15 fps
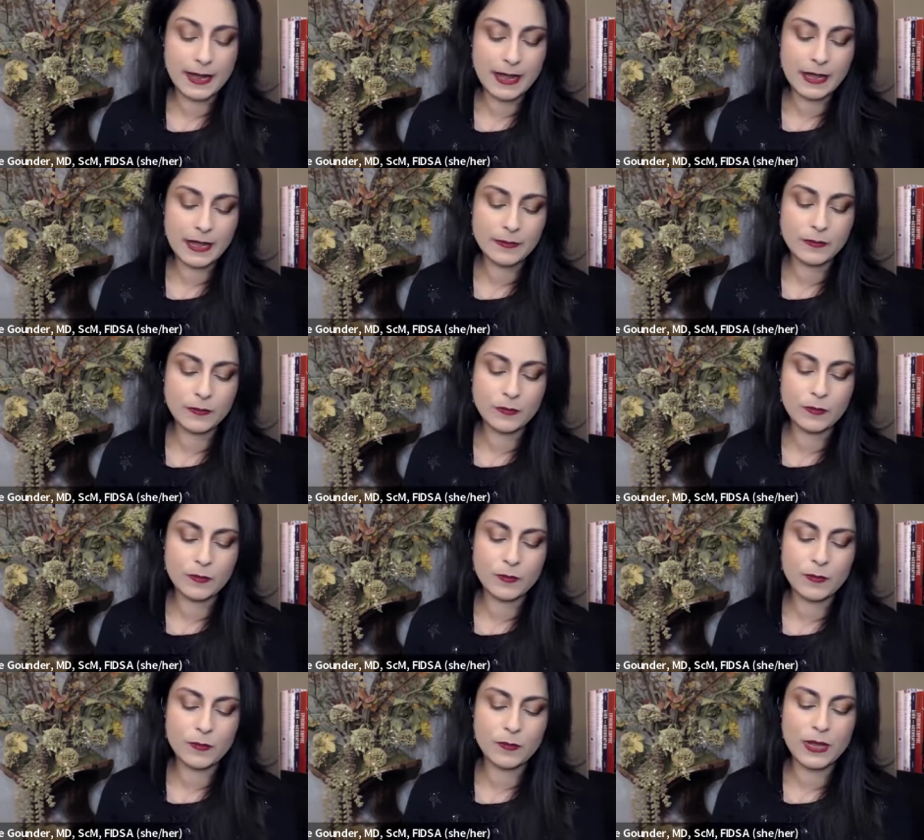Um,
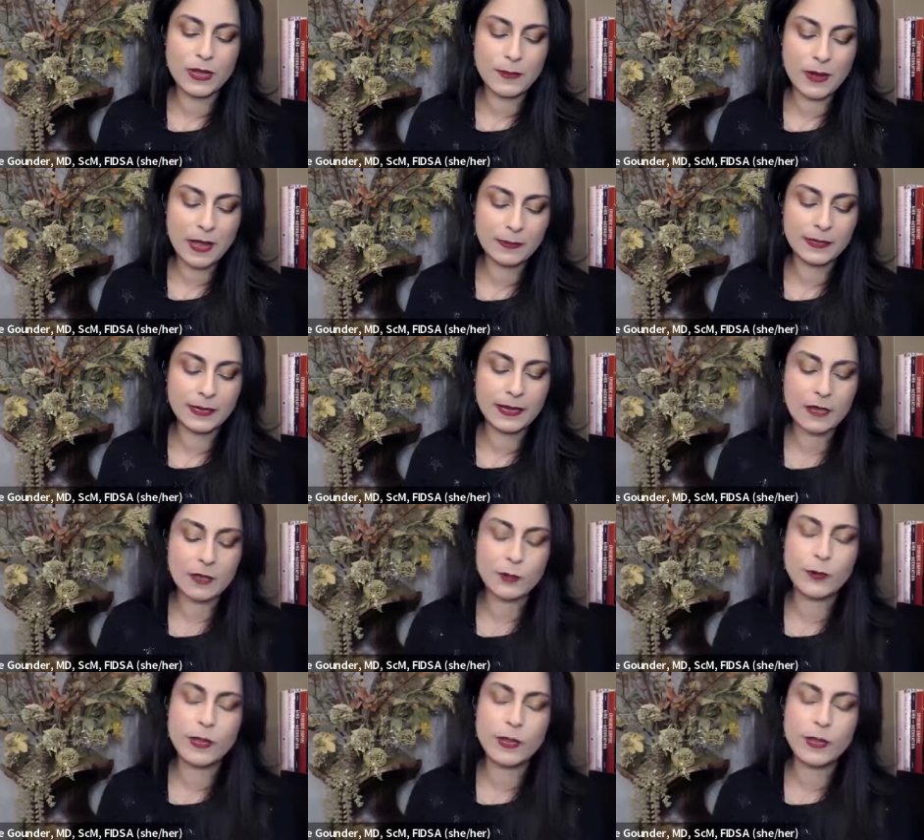in public health,